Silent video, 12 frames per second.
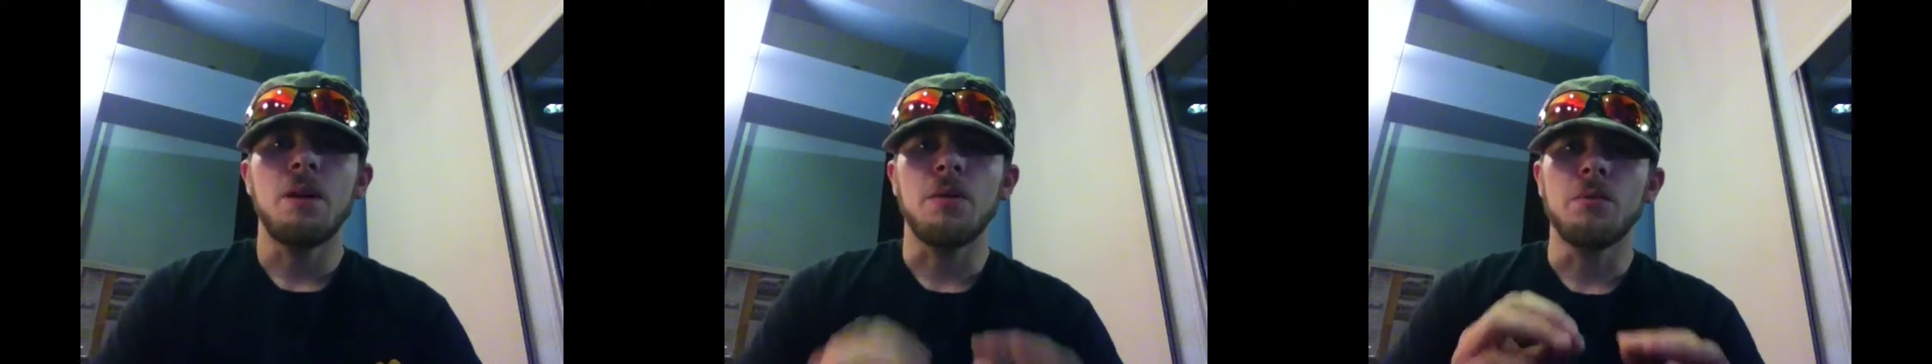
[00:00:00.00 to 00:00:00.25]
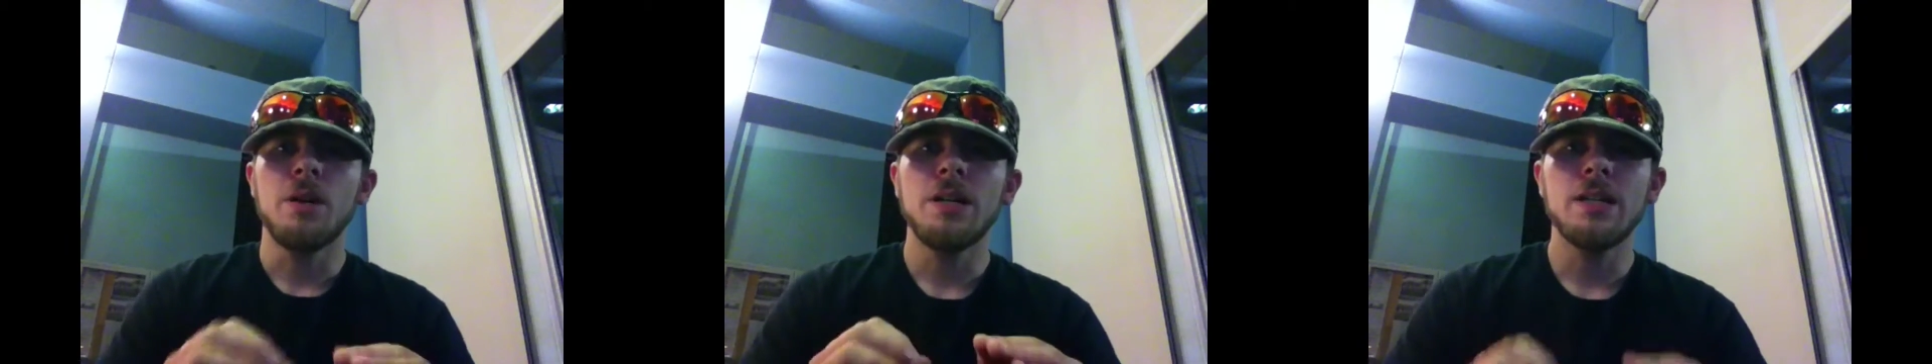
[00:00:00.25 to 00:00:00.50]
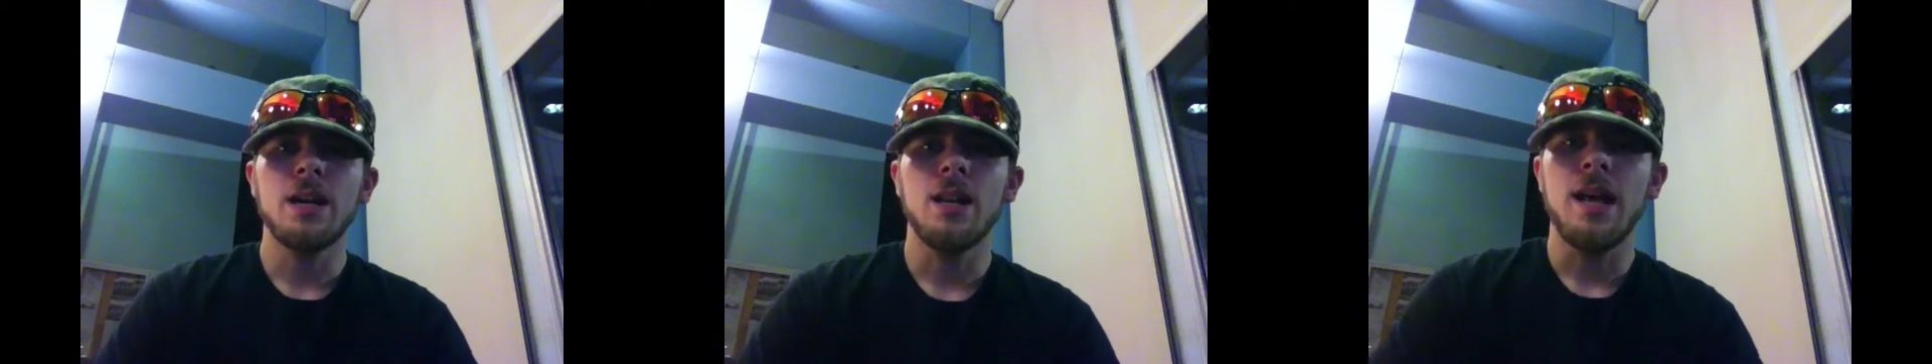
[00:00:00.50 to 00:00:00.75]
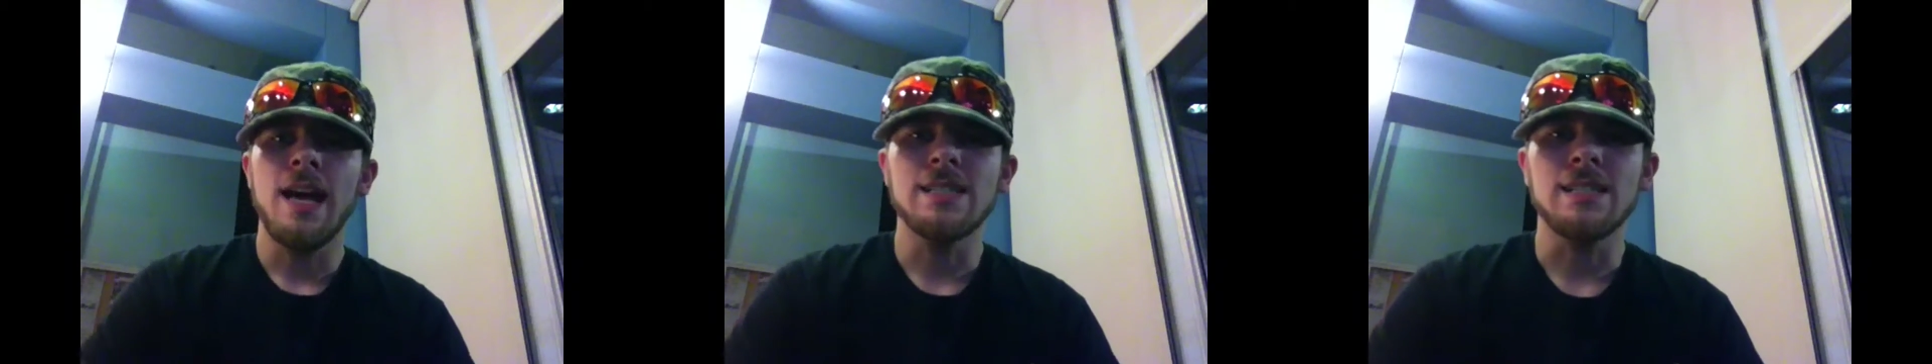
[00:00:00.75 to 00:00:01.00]
running a
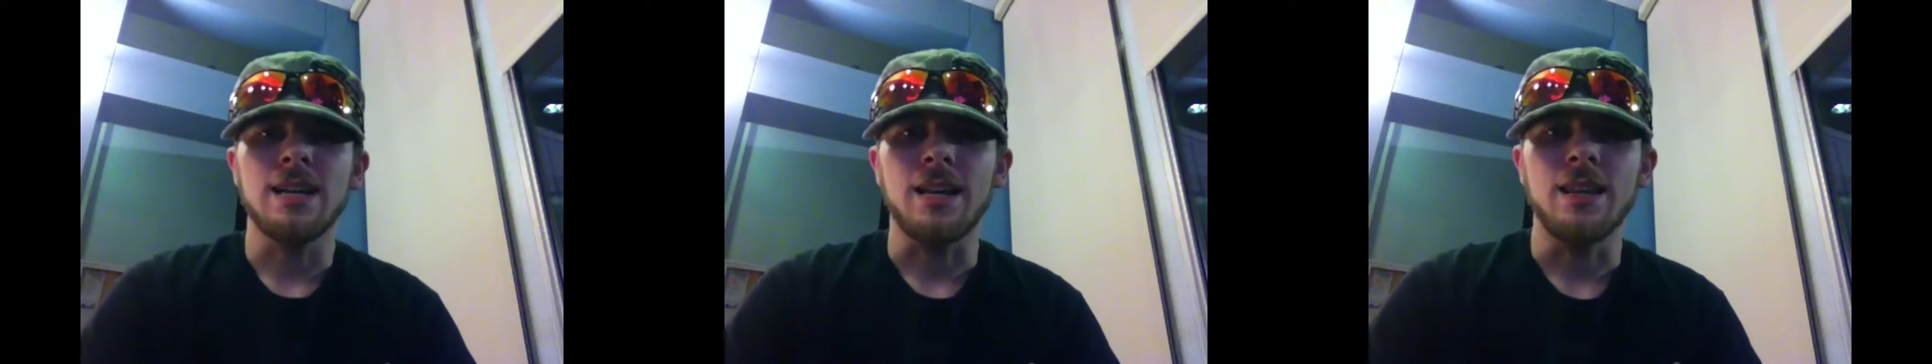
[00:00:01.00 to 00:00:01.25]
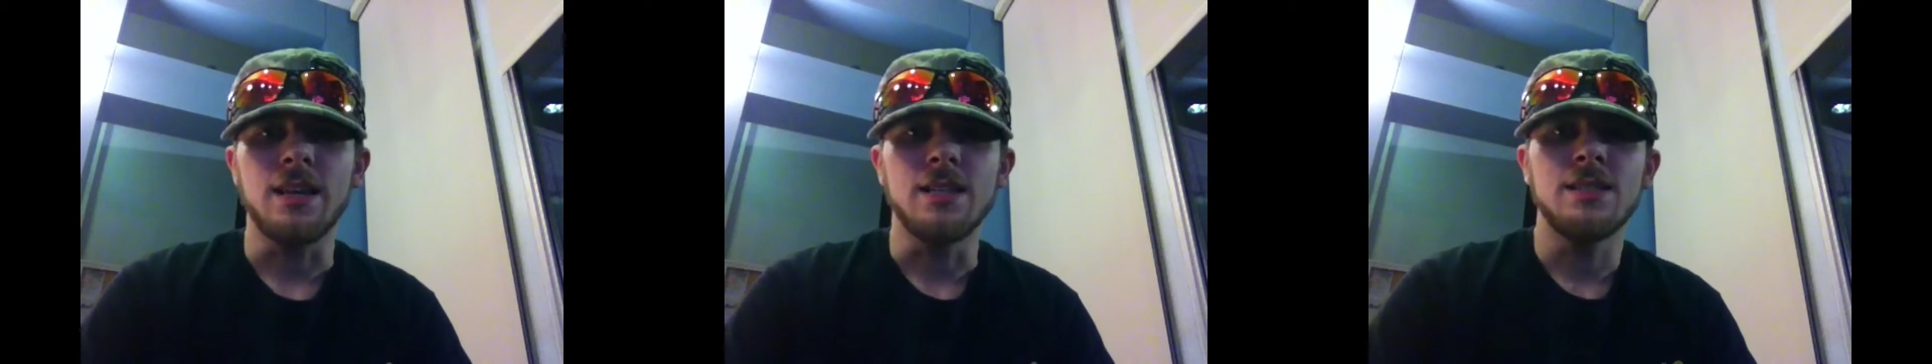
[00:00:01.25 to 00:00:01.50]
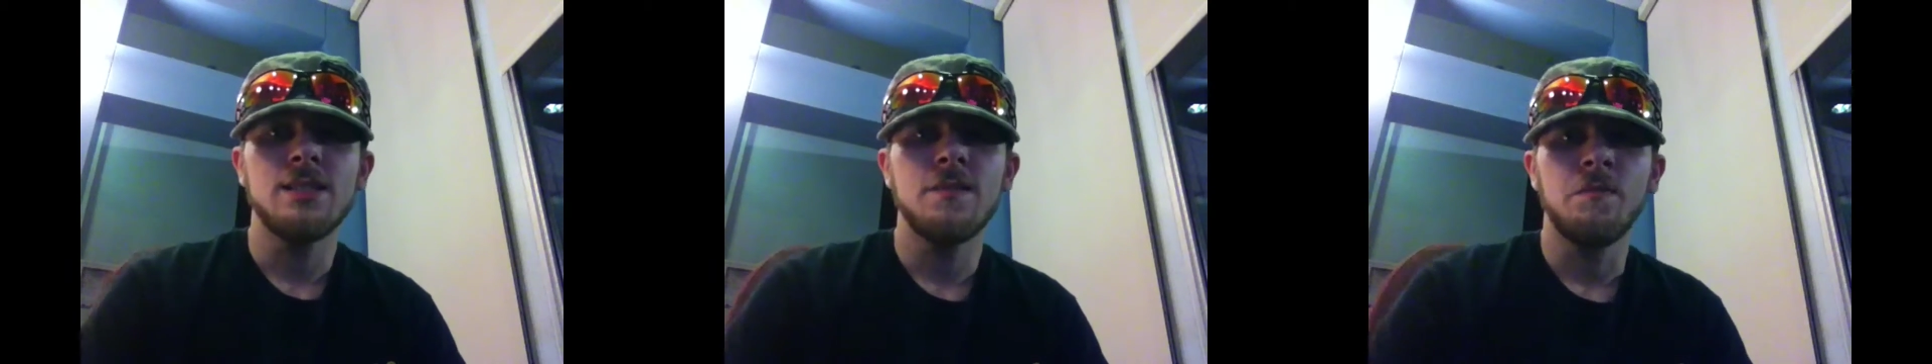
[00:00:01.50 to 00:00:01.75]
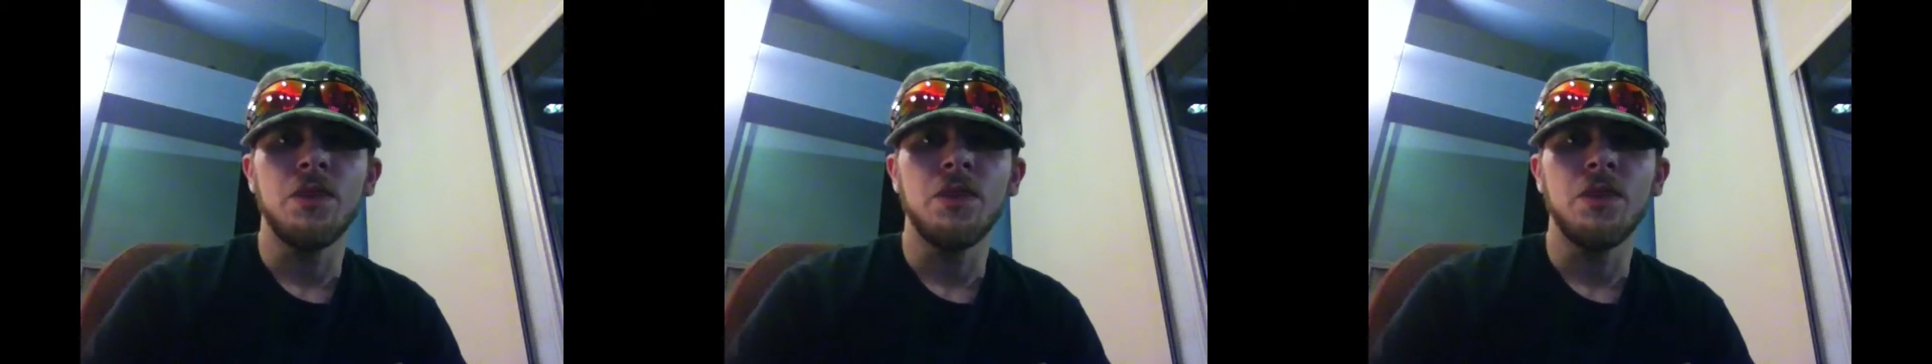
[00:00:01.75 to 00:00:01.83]
class like this,